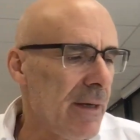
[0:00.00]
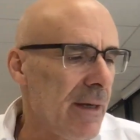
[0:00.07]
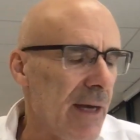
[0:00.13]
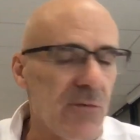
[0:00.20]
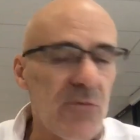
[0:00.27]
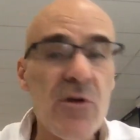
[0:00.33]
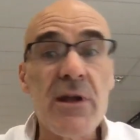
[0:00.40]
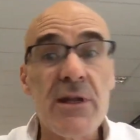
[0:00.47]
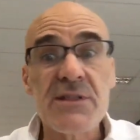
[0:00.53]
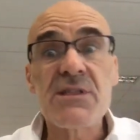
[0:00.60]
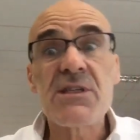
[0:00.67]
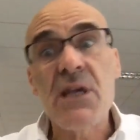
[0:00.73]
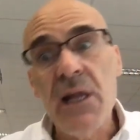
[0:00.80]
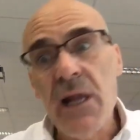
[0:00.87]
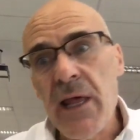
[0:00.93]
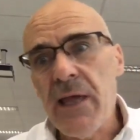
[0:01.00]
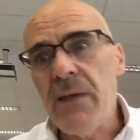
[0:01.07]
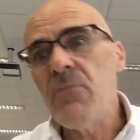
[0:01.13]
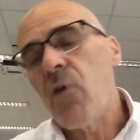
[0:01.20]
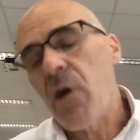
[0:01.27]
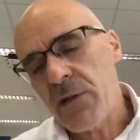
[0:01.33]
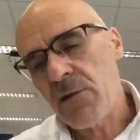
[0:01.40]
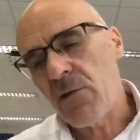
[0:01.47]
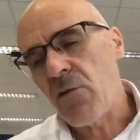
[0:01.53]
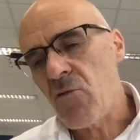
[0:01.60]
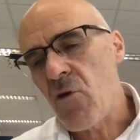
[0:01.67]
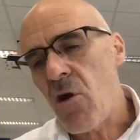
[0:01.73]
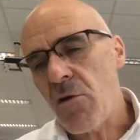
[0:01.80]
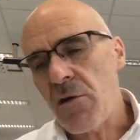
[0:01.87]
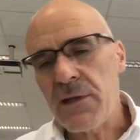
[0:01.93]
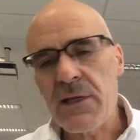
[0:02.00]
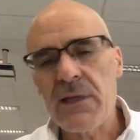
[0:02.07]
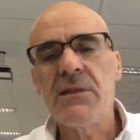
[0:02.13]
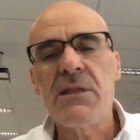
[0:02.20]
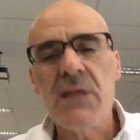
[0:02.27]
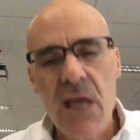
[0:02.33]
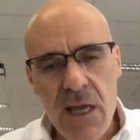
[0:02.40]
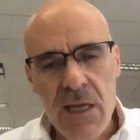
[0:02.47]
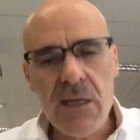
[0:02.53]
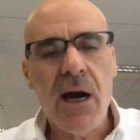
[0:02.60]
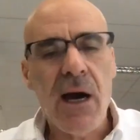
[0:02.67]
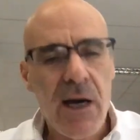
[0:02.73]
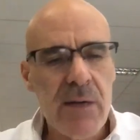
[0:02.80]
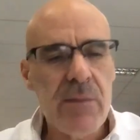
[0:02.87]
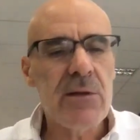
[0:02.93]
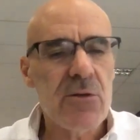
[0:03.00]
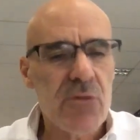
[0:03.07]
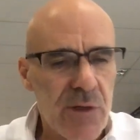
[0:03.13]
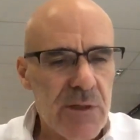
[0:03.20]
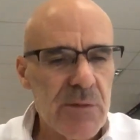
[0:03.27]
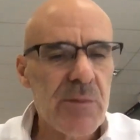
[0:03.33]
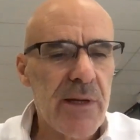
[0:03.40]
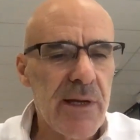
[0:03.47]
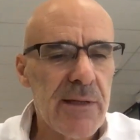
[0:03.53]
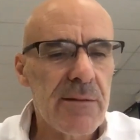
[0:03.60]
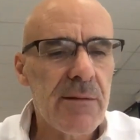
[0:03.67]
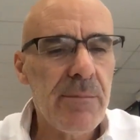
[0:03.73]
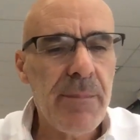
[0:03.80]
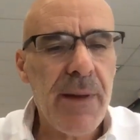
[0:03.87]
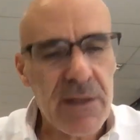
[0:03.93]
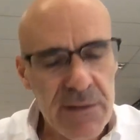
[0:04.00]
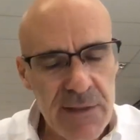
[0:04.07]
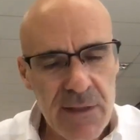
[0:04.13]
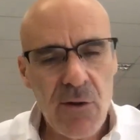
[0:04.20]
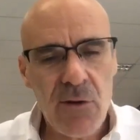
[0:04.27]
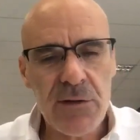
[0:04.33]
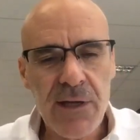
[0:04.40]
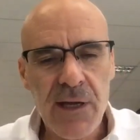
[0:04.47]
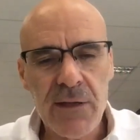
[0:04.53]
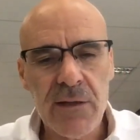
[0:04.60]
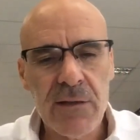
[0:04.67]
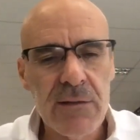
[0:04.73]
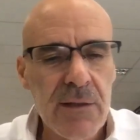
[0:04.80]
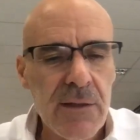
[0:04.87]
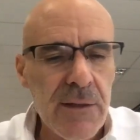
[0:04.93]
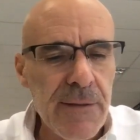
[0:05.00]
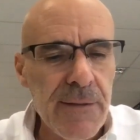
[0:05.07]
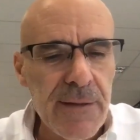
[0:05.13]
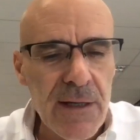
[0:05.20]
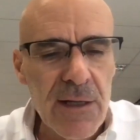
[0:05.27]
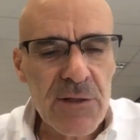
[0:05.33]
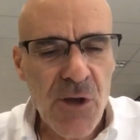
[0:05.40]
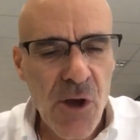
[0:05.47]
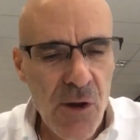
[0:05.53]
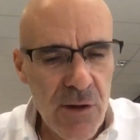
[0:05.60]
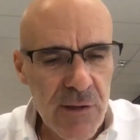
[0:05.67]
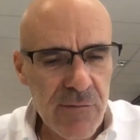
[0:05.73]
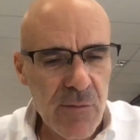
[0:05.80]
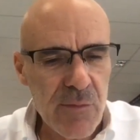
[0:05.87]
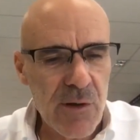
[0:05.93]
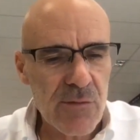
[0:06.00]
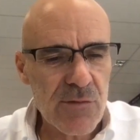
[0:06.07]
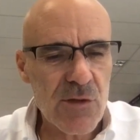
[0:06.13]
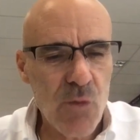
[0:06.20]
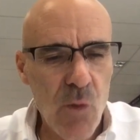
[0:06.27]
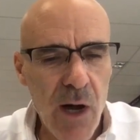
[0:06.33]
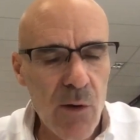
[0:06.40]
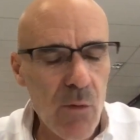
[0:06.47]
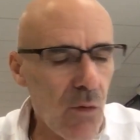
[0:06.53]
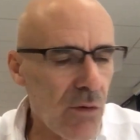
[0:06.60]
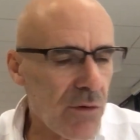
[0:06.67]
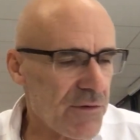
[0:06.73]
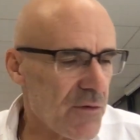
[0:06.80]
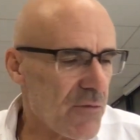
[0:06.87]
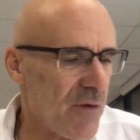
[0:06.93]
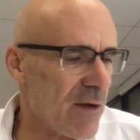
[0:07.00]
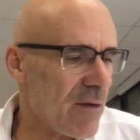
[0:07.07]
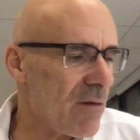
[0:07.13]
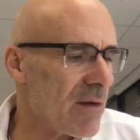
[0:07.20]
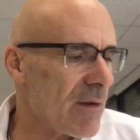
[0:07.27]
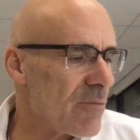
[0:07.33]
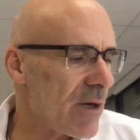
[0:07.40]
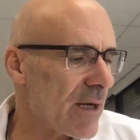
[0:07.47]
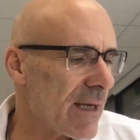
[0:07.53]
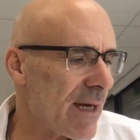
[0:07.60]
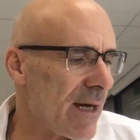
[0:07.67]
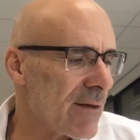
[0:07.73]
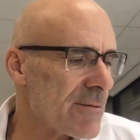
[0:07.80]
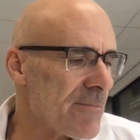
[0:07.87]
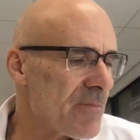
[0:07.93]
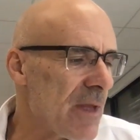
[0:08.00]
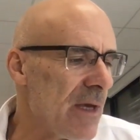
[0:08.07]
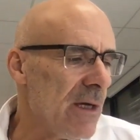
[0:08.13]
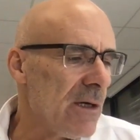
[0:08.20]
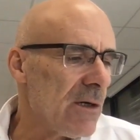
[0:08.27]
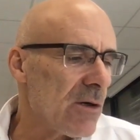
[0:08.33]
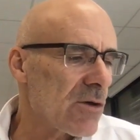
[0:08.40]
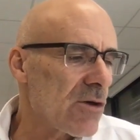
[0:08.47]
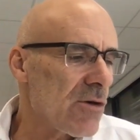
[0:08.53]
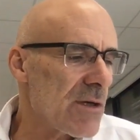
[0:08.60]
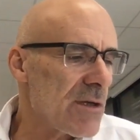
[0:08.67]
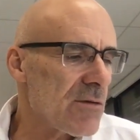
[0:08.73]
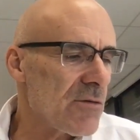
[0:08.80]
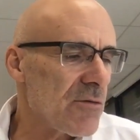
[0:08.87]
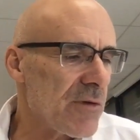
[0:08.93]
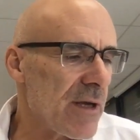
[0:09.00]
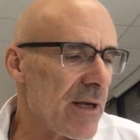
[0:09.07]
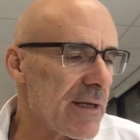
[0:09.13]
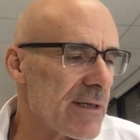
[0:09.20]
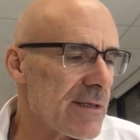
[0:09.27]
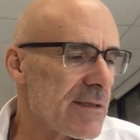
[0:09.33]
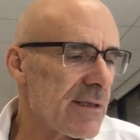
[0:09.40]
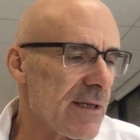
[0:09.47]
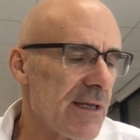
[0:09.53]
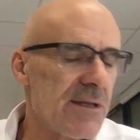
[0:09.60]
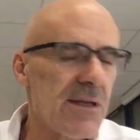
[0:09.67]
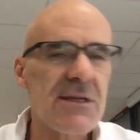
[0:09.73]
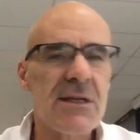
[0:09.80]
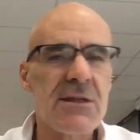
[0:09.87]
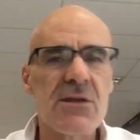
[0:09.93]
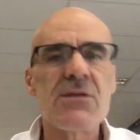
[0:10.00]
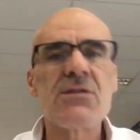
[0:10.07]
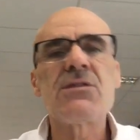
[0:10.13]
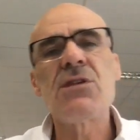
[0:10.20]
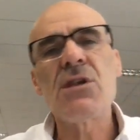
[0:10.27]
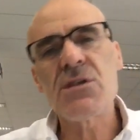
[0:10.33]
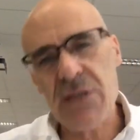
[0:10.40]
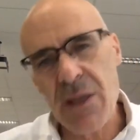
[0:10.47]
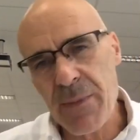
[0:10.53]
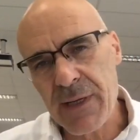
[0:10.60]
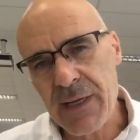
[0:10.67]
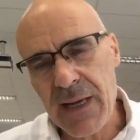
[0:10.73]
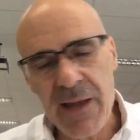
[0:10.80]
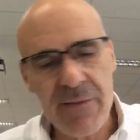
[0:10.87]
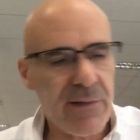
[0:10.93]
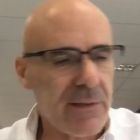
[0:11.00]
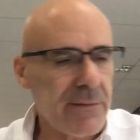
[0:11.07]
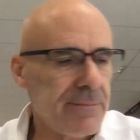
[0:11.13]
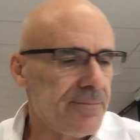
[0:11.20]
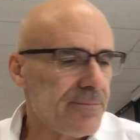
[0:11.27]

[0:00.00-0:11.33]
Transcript: and realists claim, rightly or wrongly, that they are able to explain better than all the other alternative approaches why wars regularly break out. According to realists, it is at the systemic level